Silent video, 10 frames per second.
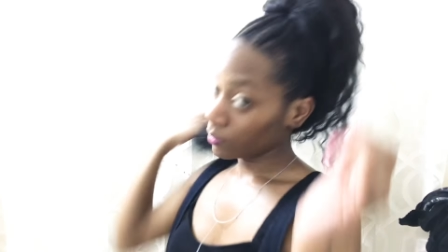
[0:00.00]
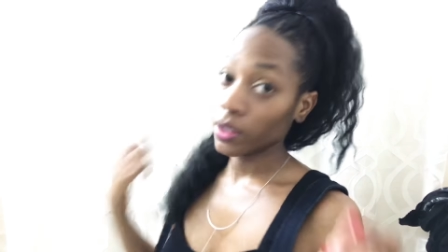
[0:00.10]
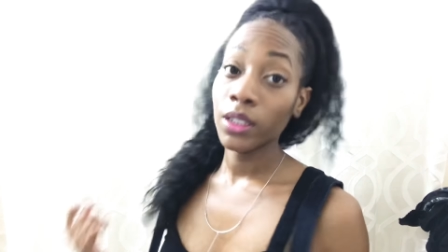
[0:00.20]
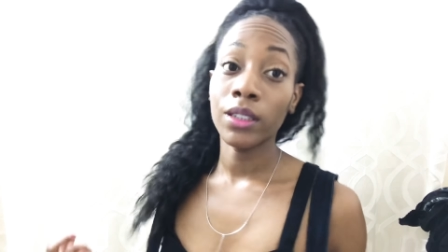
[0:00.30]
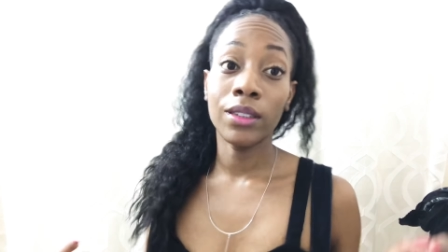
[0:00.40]

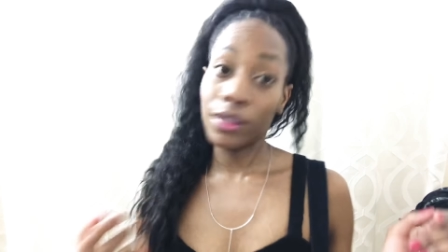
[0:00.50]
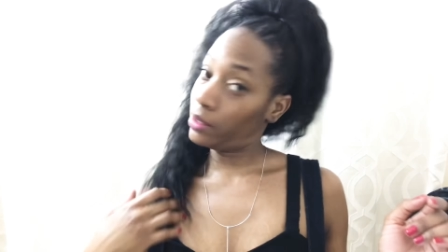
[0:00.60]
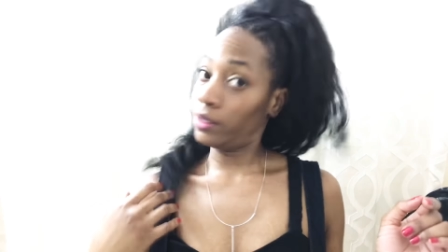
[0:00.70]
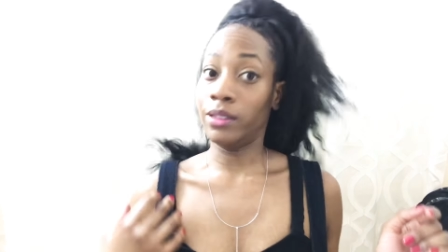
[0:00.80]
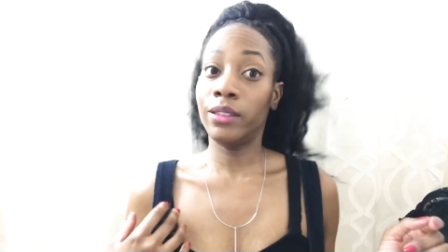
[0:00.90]
This is
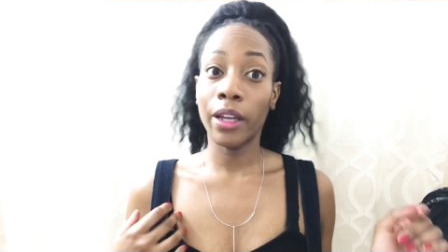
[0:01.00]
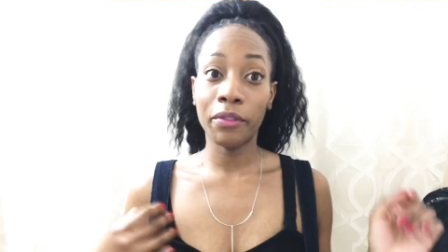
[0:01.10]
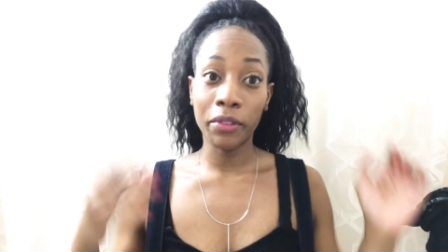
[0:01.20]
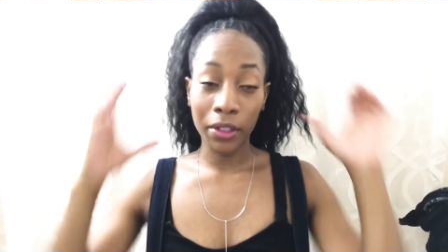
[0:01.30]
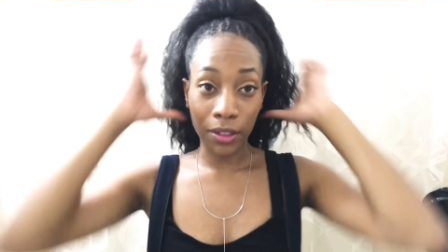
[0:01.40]

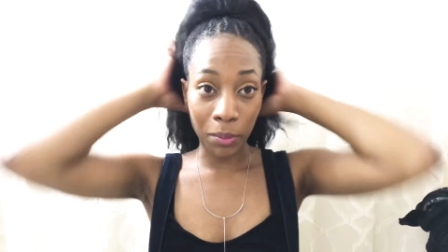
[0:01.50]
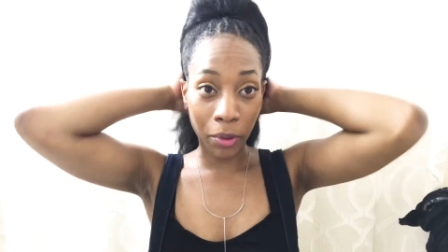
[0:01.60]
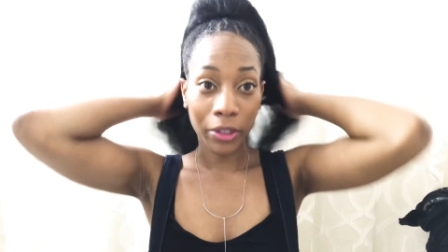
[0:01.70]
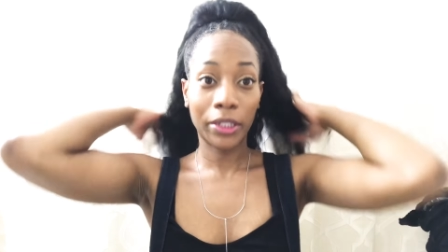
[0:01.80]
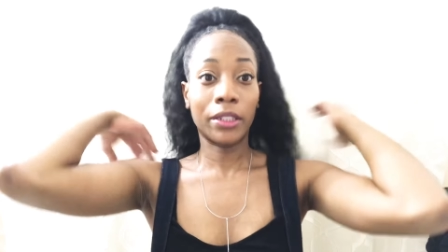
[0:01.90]
definitely
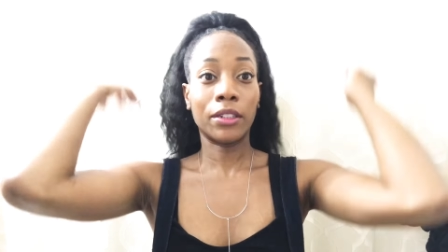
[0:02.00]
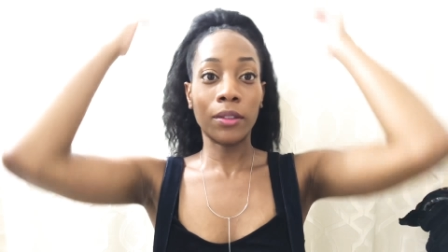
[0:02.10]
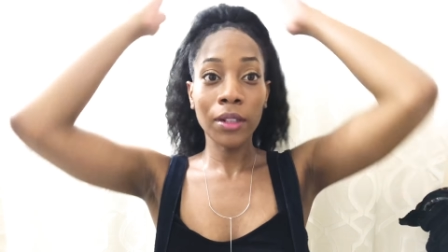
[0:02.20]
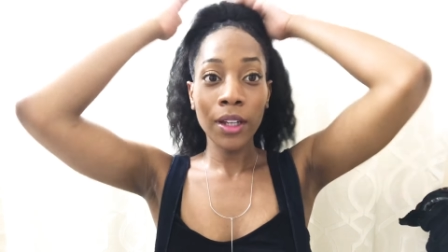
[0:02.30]
party gear.